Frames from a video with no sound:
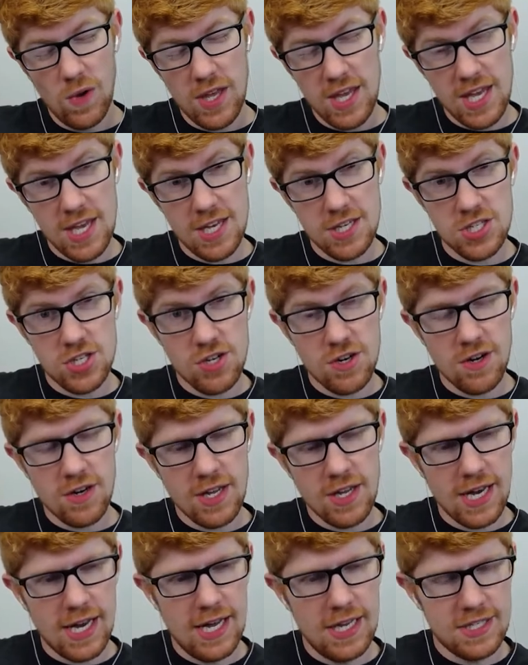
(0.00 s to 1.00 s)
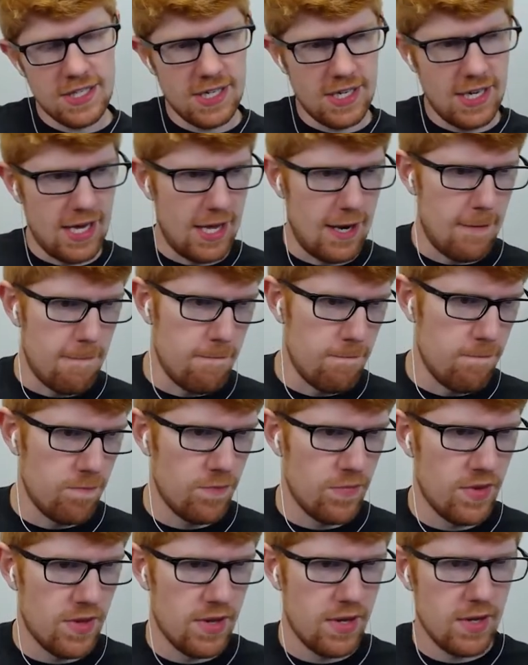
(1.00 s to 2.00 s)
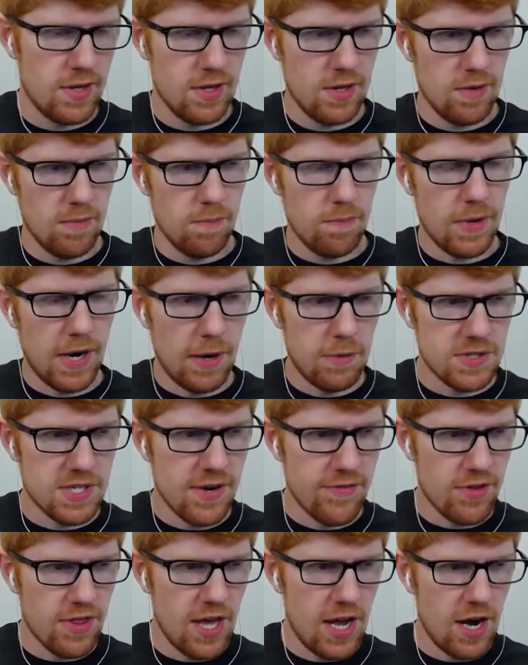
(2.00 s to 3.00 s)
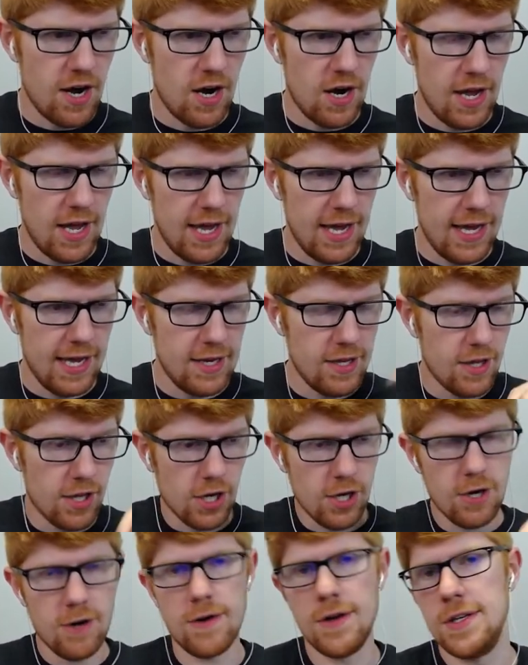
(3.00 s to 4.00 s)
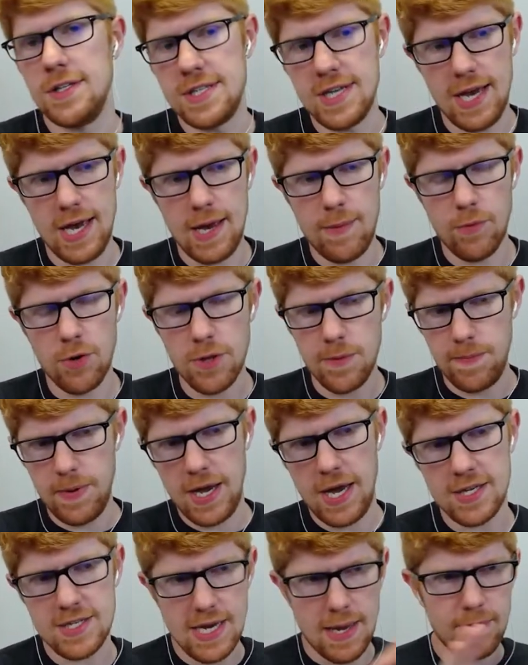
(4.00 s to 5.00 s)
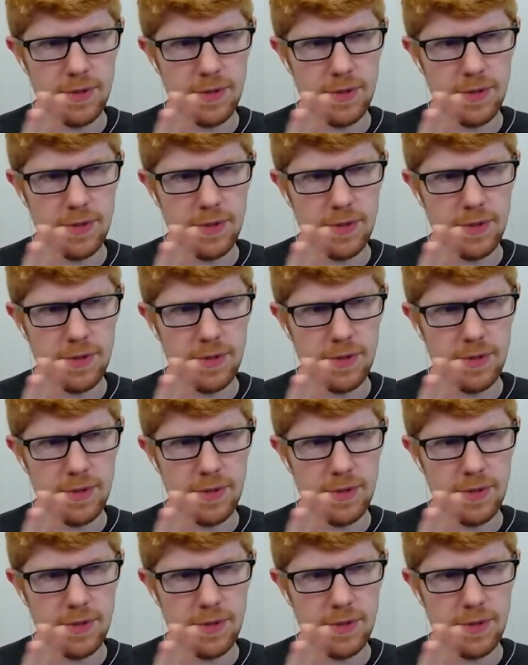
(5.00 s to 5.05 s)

eastern continent. But I was never there in the current time, or the past, I